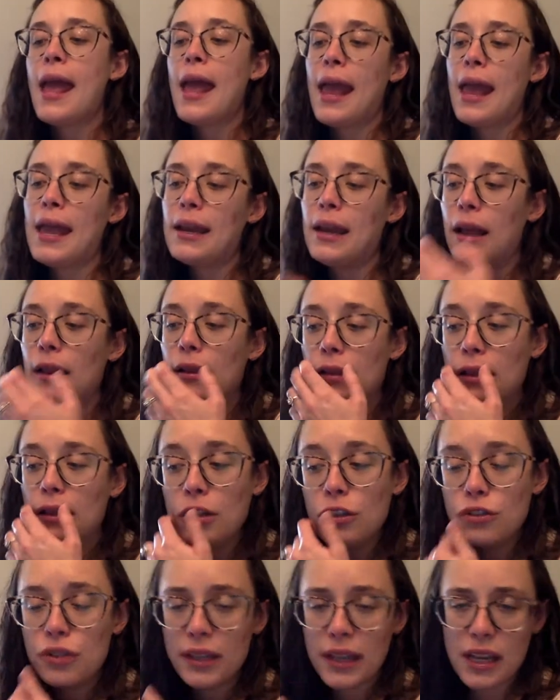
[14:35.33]
And a
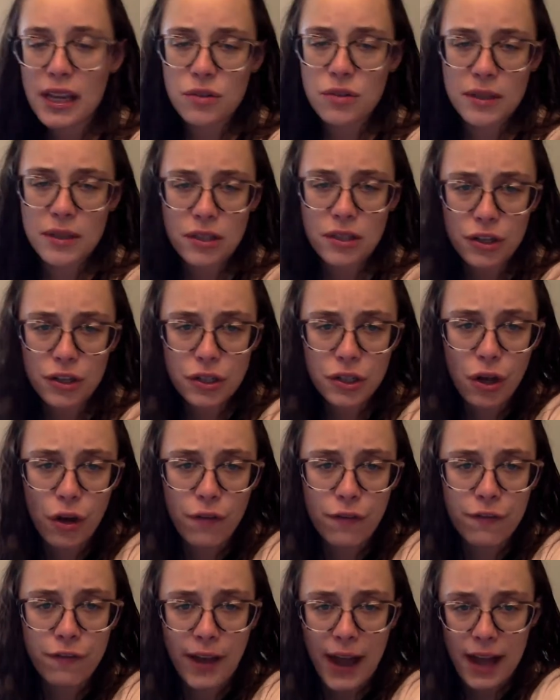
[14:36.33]
little trick as we start to
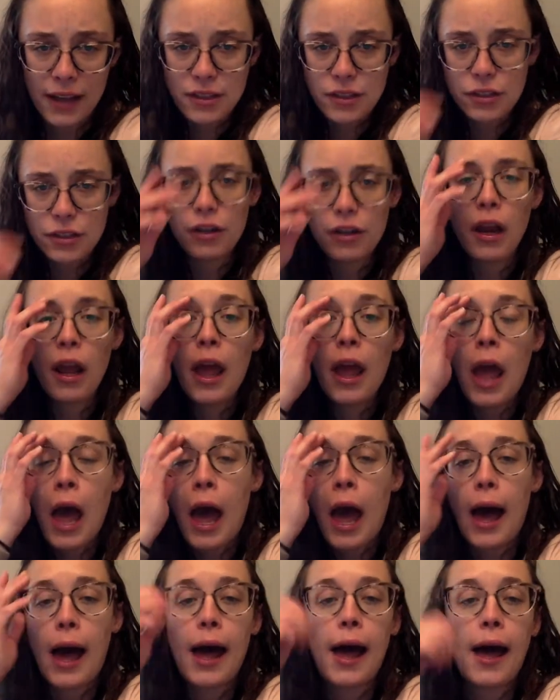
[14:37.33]
go faster,
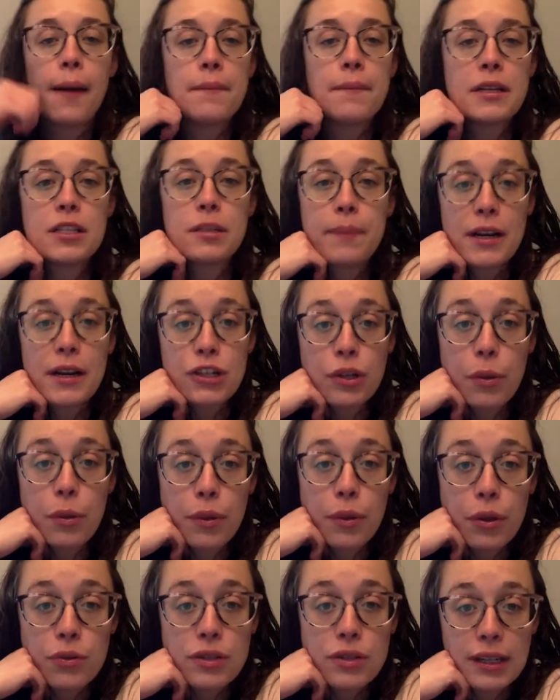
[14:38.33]
especially
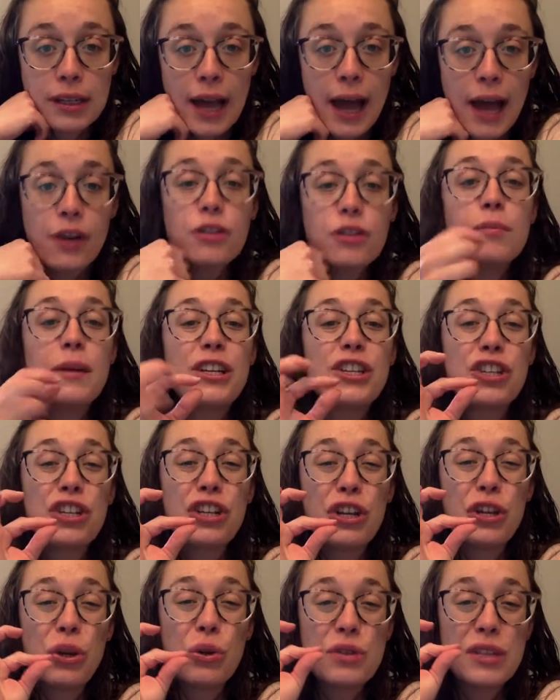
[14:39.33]
with those staccatos, make sure
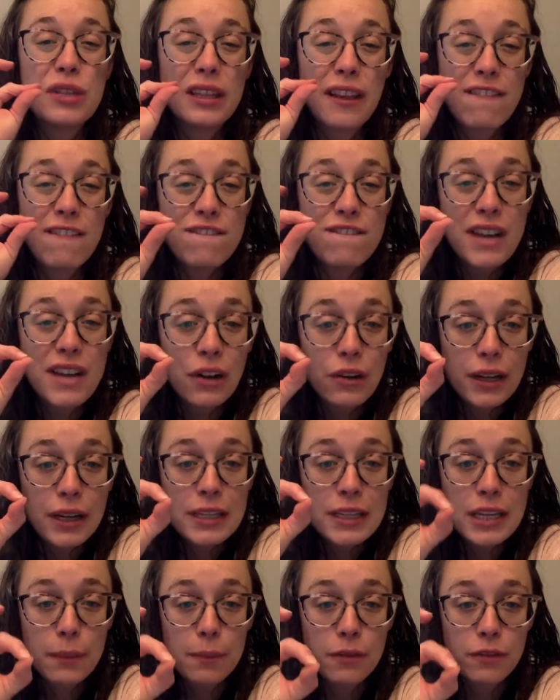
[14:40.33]
you're using the very
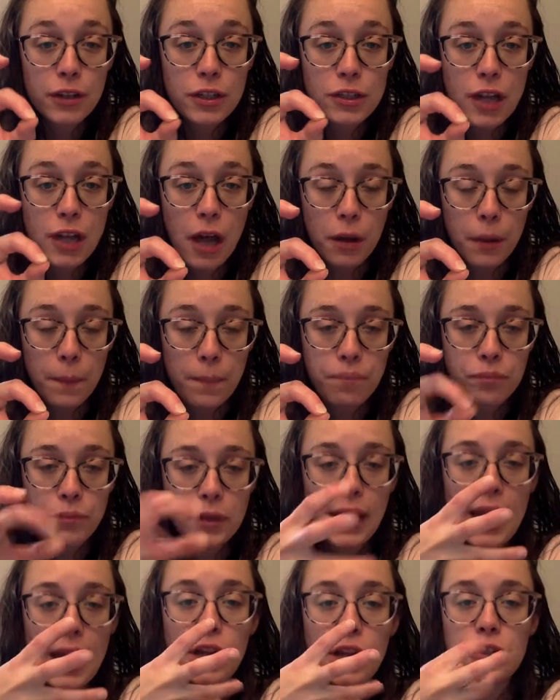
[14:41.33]
tip of your tongue.
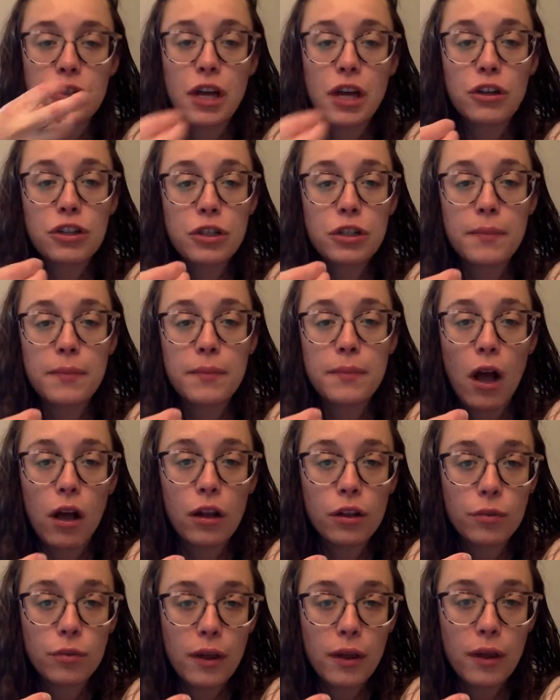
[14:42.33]
Okay, your tongue should be all
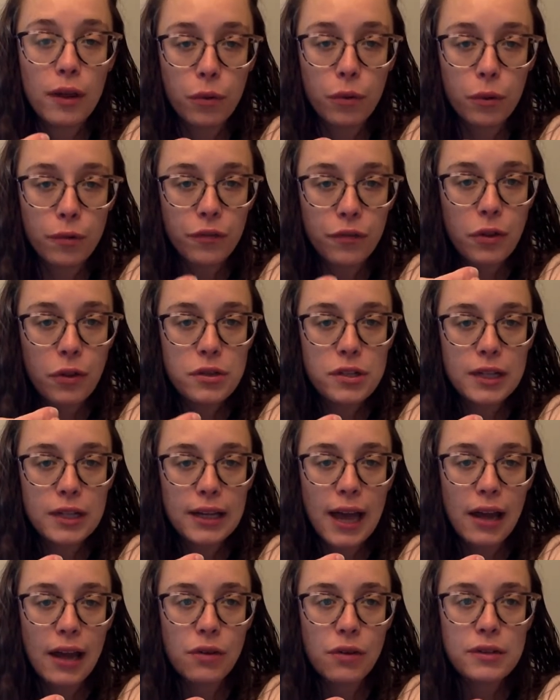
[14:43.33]
the way forward for those
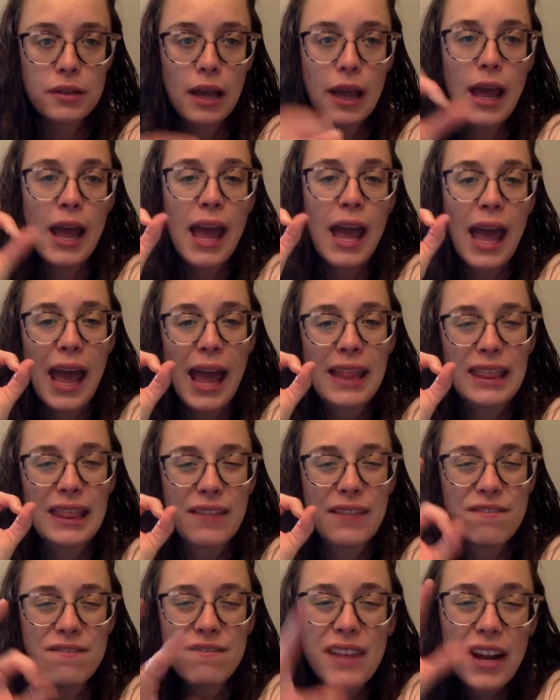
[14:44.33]
staccatos, and the
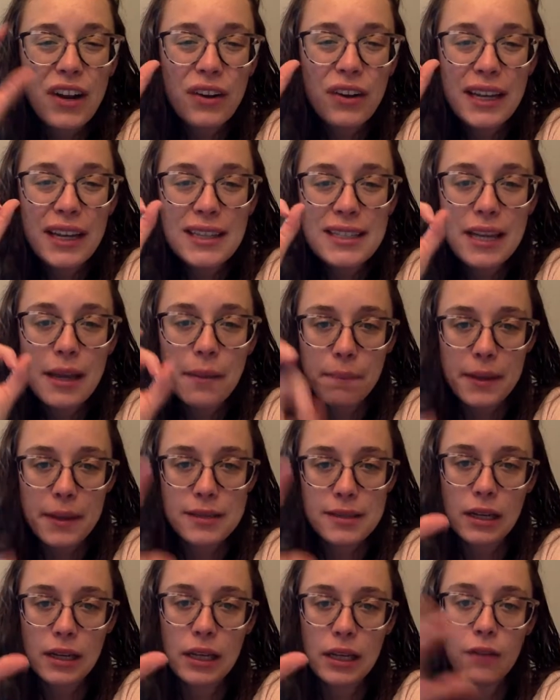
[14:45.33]
very tip is
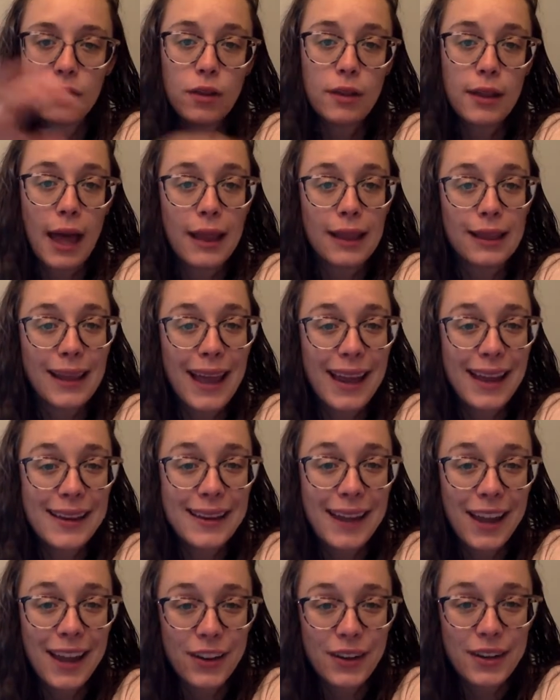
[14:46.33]
going to give you that light
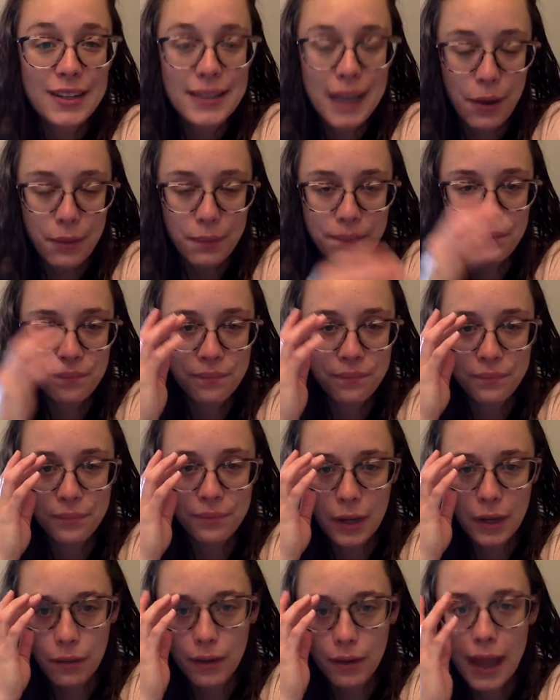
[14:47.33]
and airy sound.
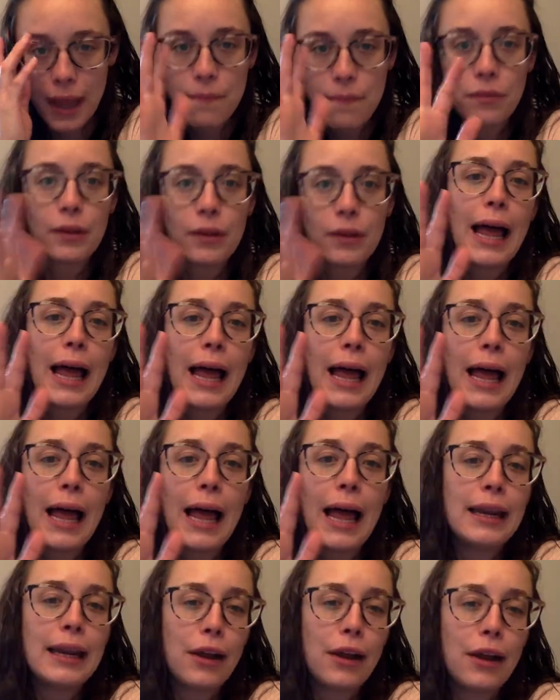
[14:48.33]
Okay, well, not light
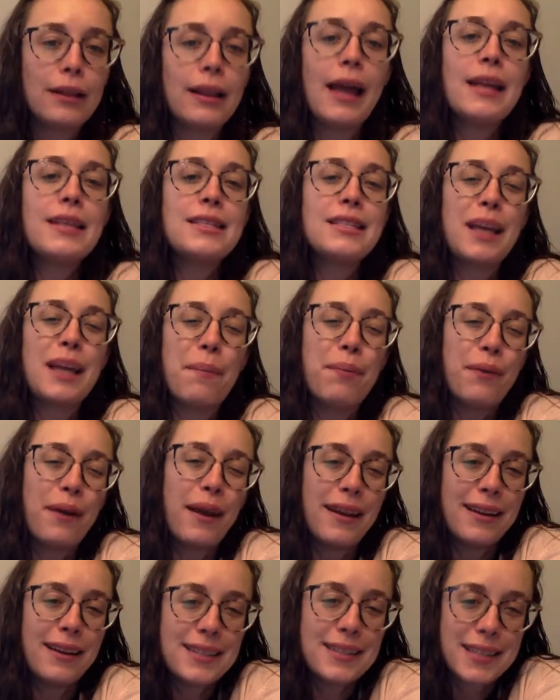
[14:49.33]
and airy, light and
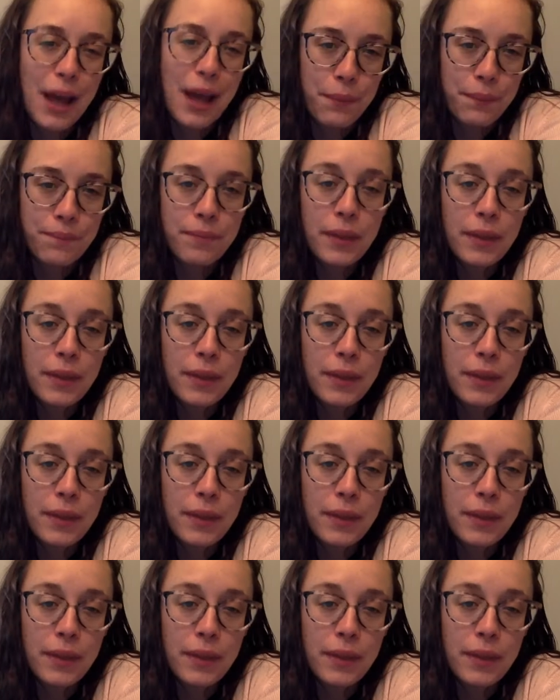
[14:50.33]
separated sound.